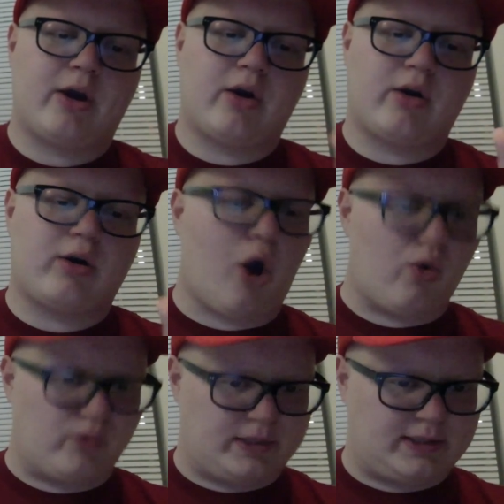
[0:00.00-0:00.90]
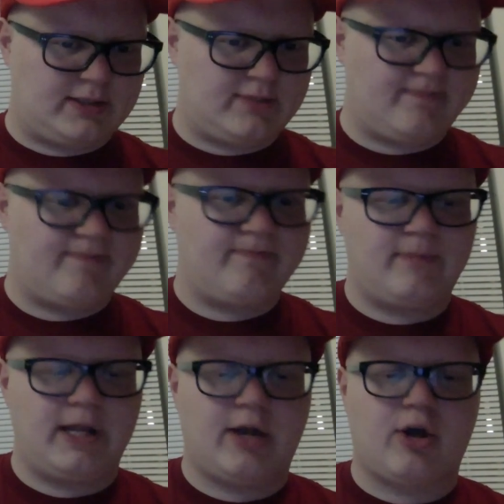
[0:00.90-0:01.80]
Coates.
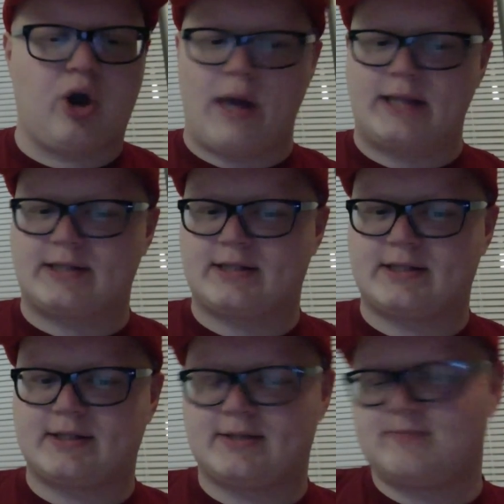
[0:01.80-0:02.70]
Nick Coetz.